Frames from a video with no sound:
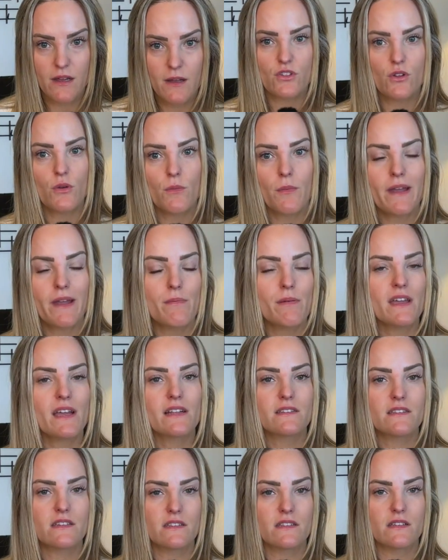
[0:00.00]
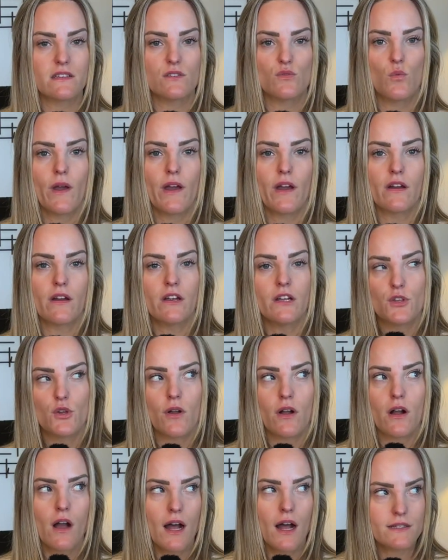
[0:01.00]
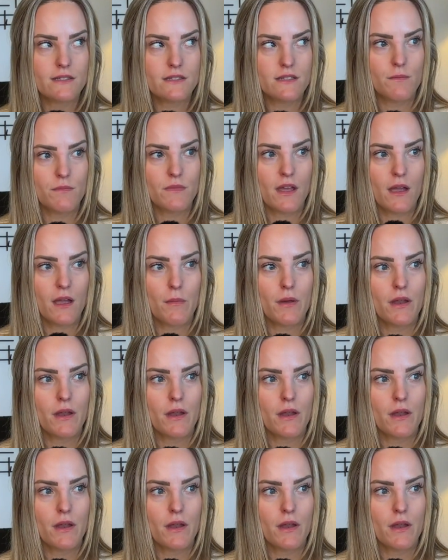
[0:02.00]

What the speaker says: So there might be instances where you can cut something,